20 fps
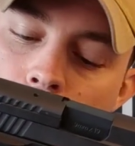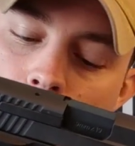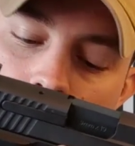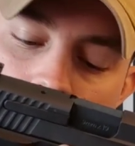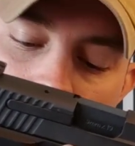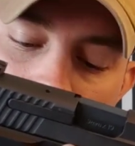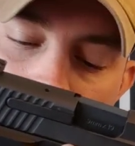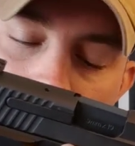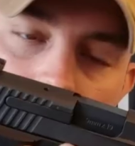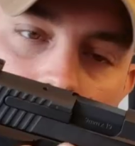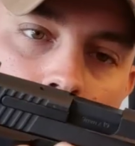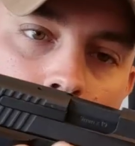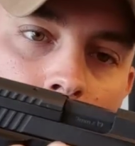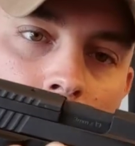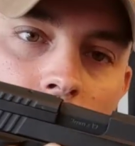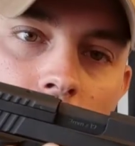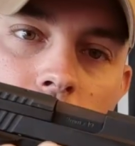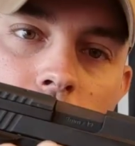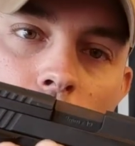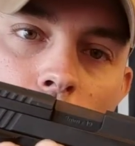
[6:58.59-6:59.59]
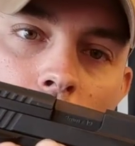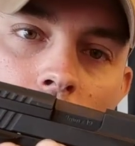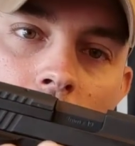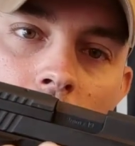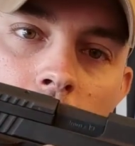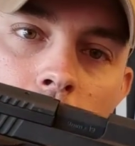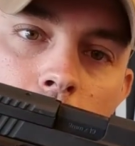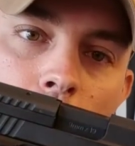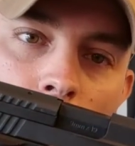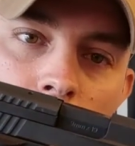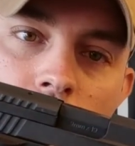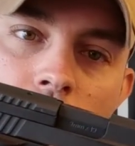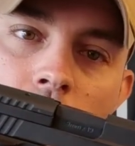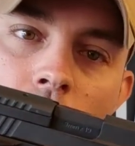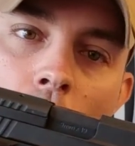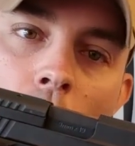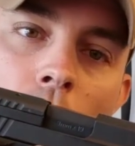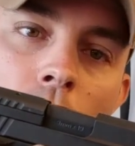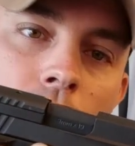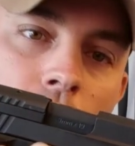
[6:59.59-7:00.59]
Been out there on the market for a while. Mostly
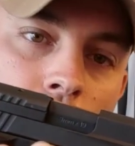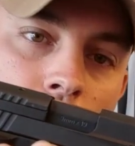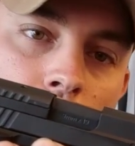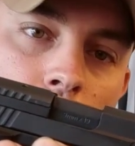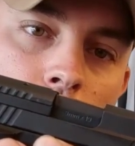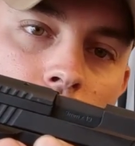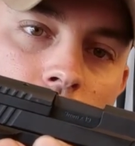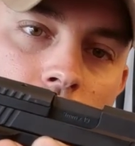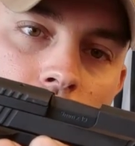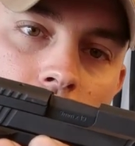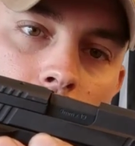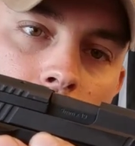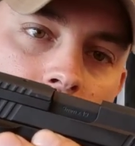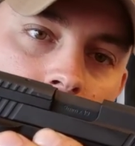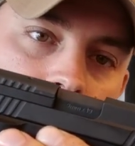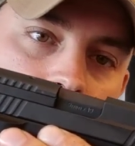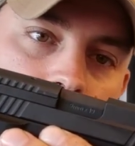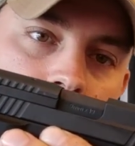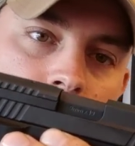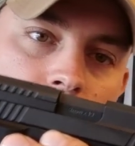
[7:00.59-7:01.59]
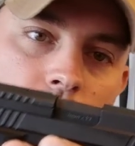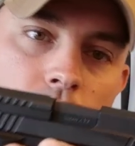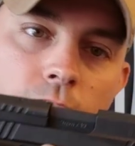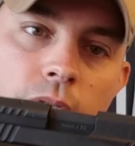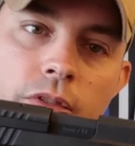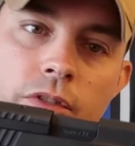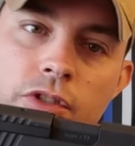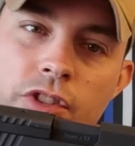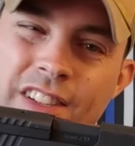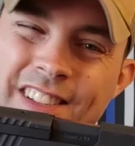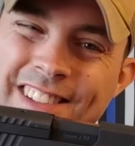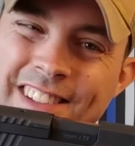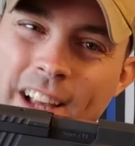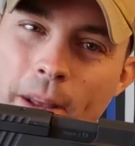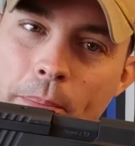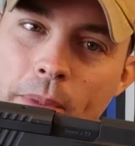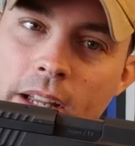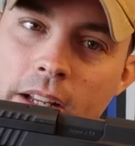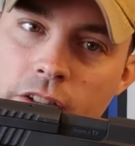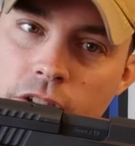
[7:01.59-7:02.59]
all your new ones are going to be Gen 2s. Just
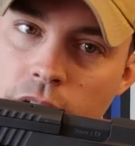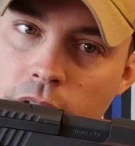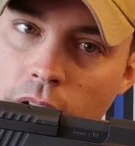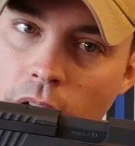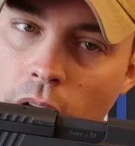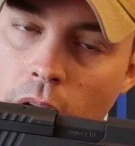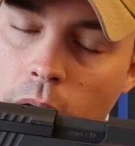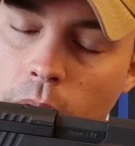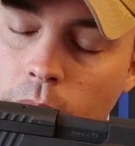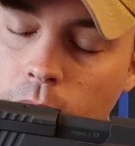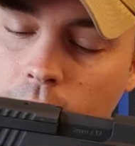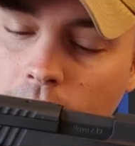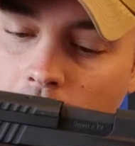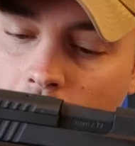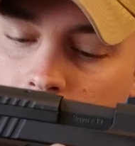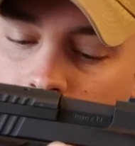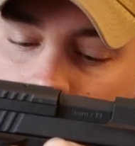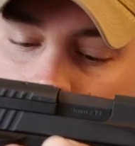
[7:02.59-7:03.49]
something to know, okay?